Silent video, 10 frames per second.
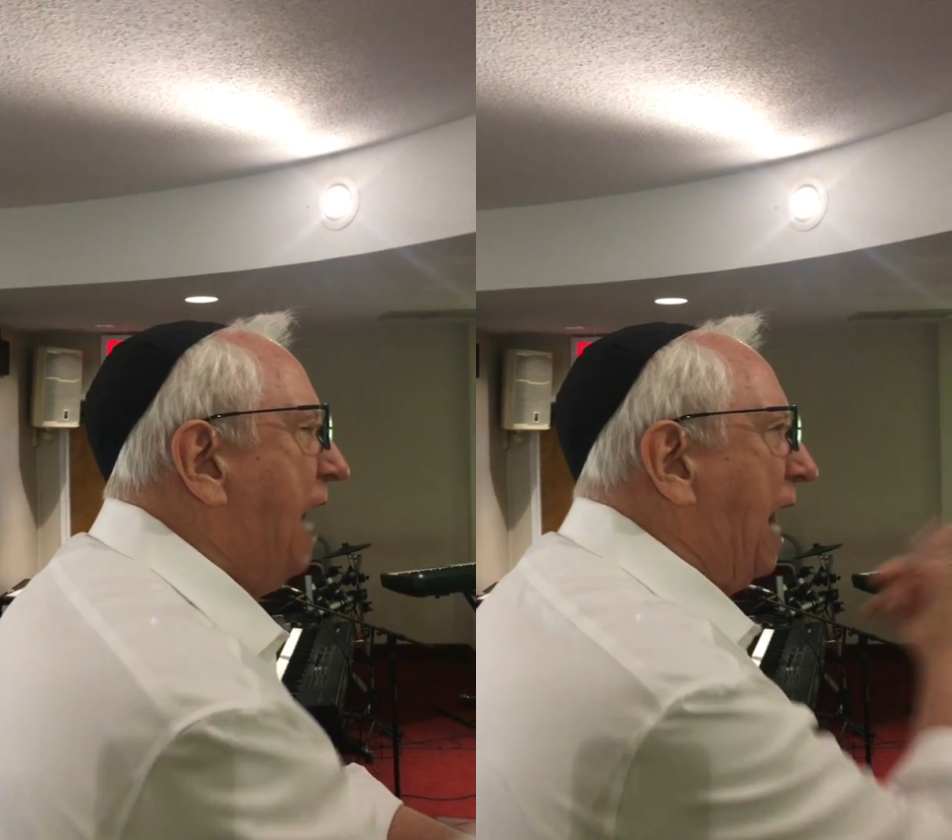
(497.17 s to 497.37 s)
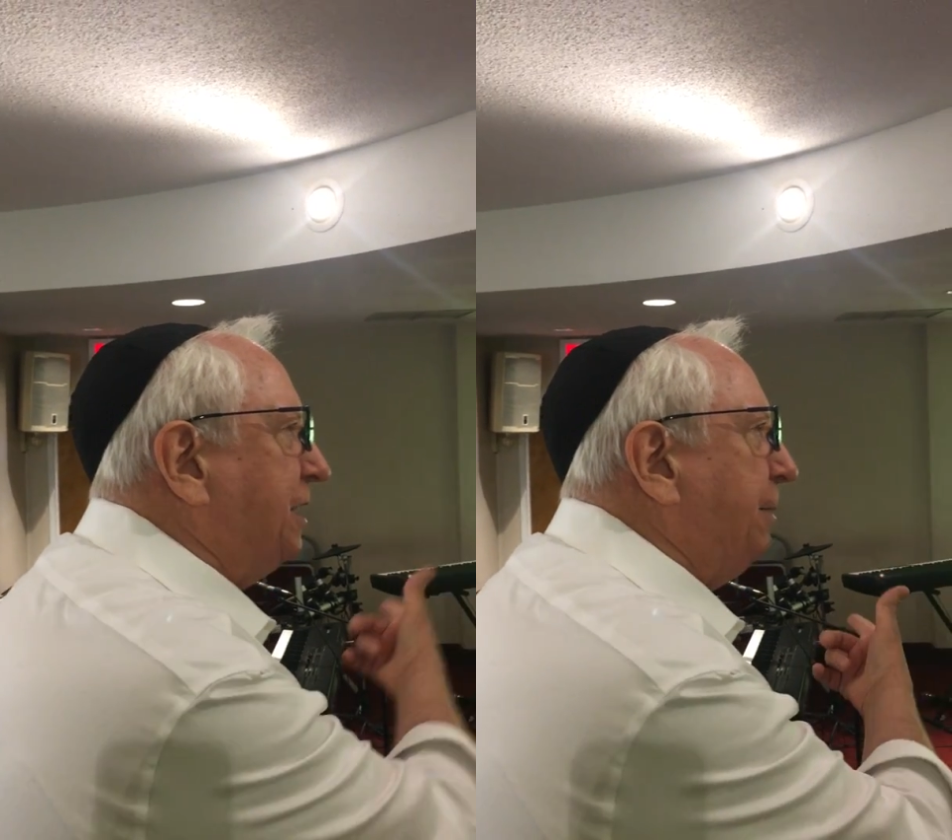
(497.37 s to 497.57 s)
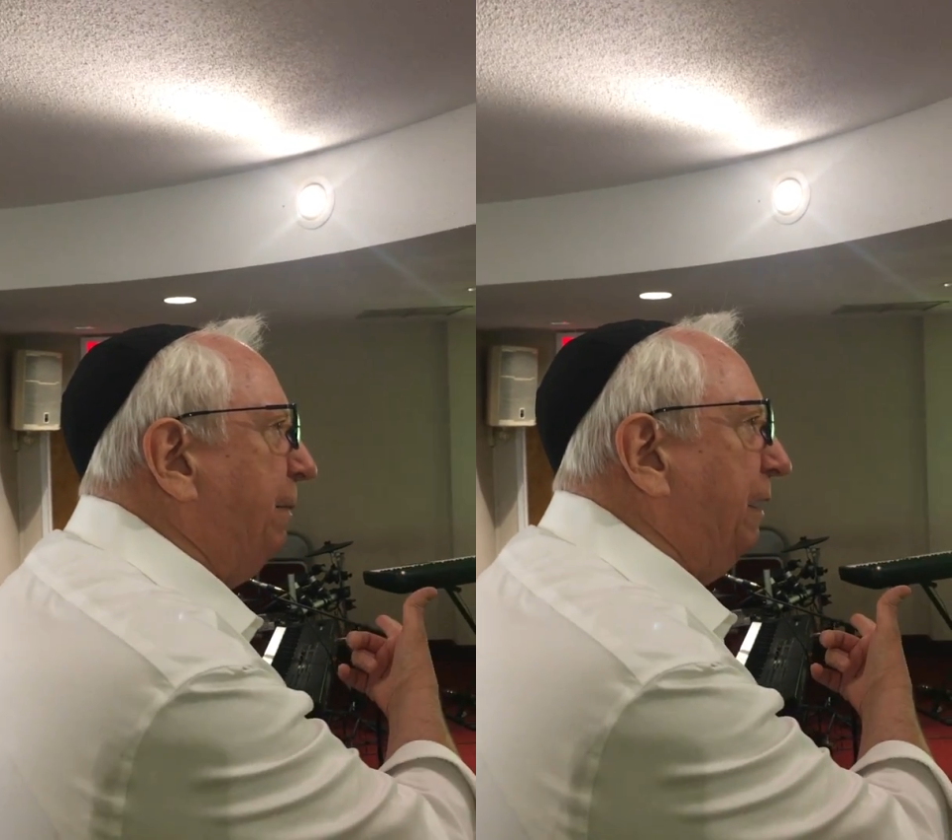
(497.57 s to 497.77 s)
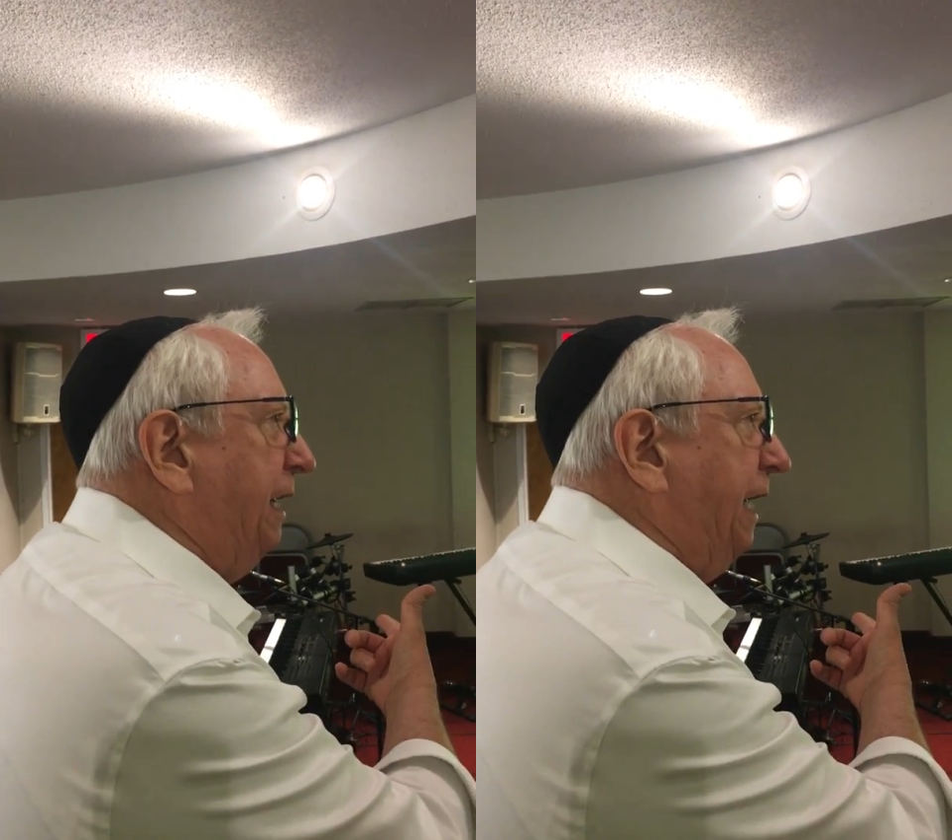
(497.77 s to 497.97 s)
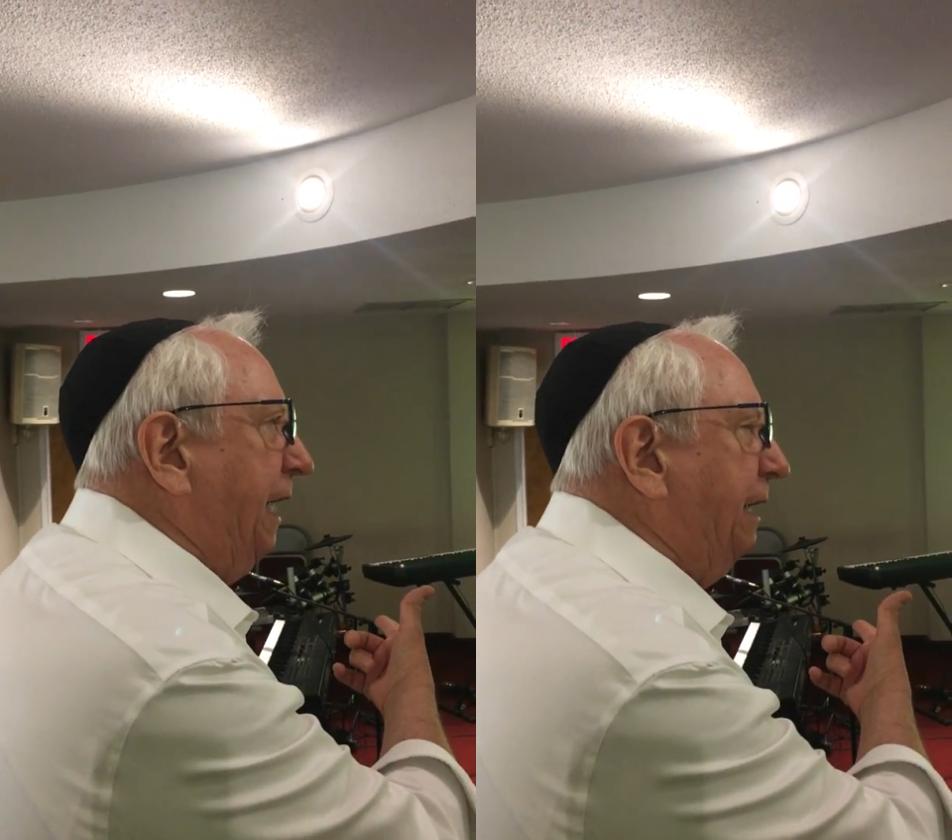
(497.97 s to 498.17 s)
not to
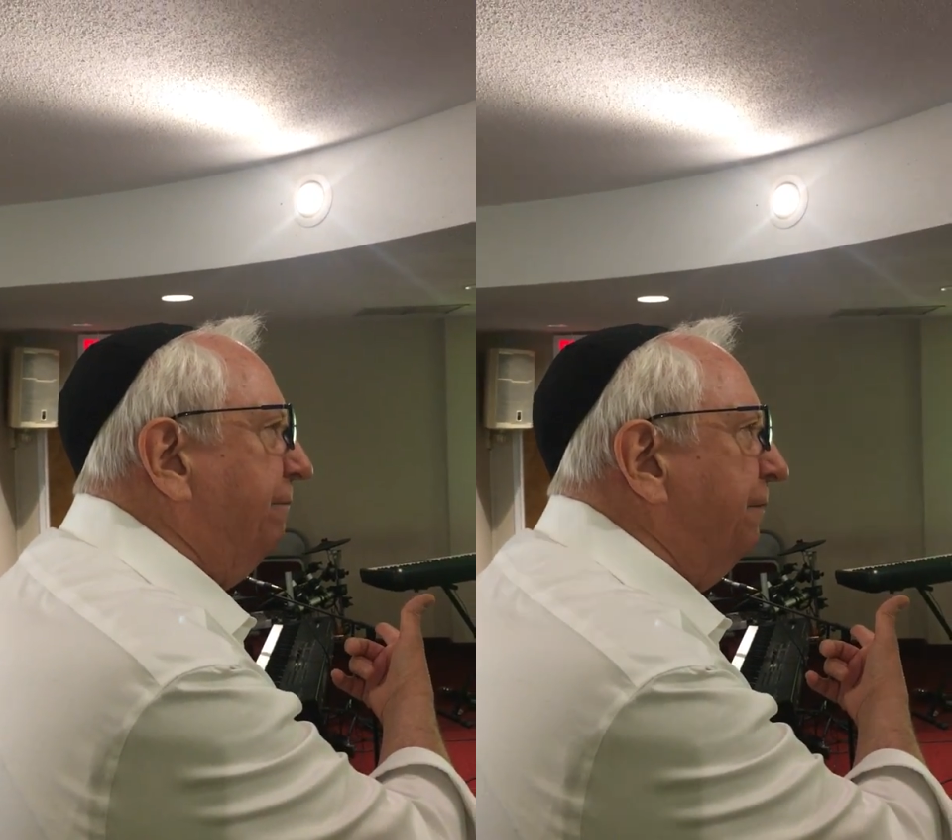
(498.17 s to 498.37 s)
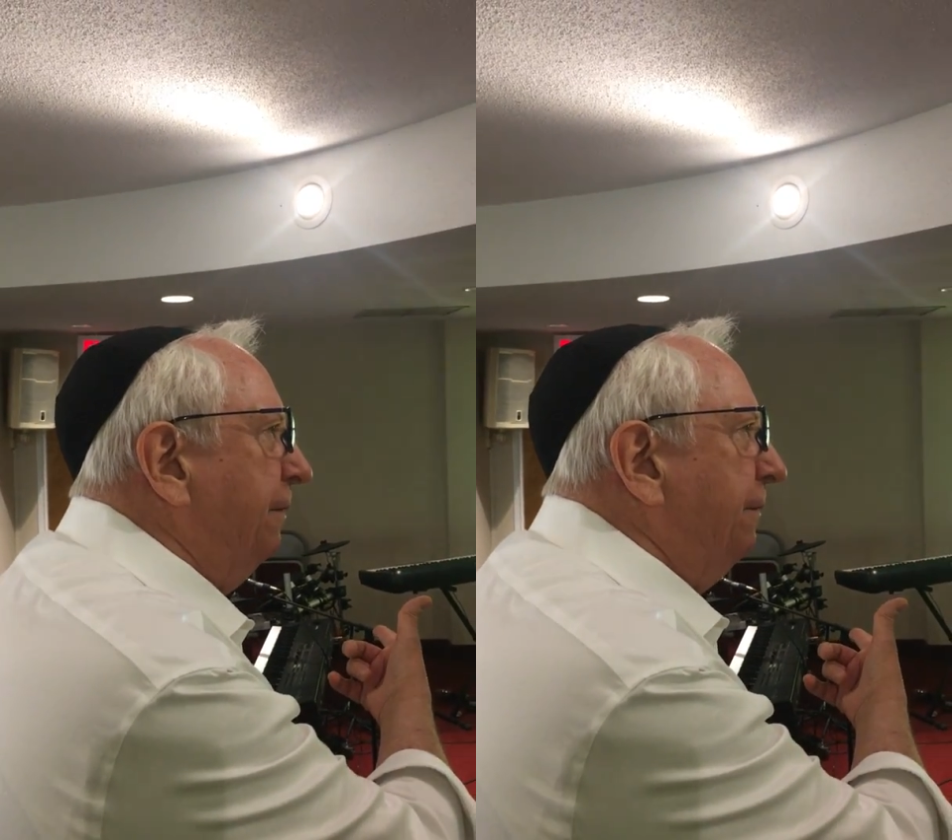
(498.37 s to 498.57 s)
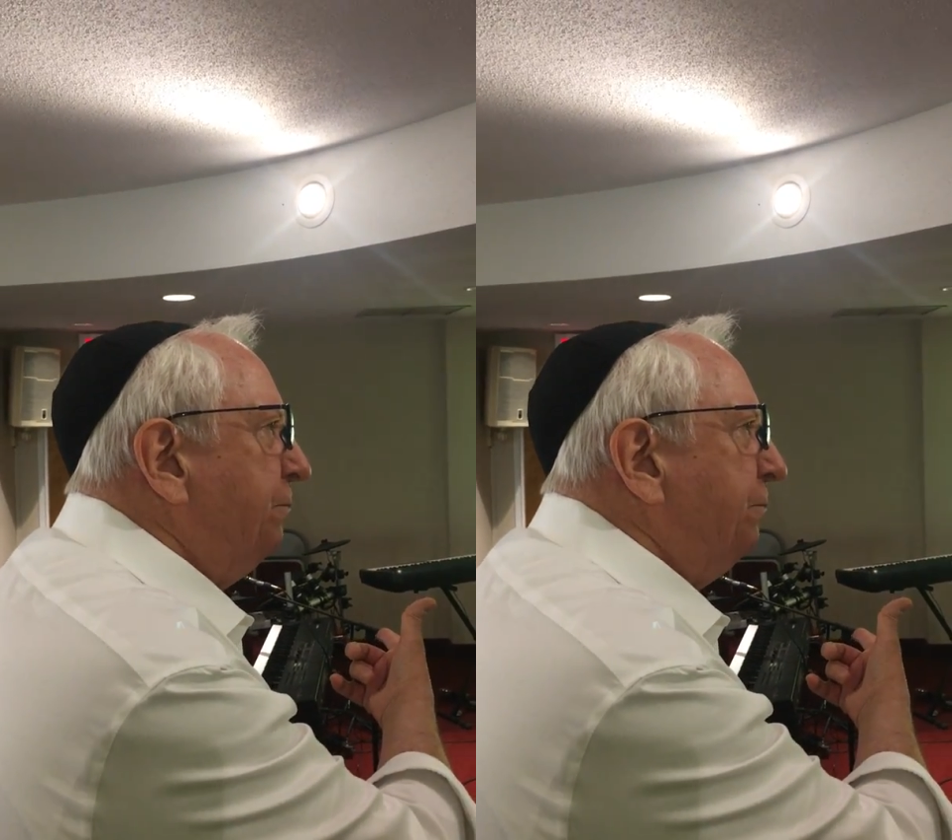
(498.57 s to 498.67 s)
believe,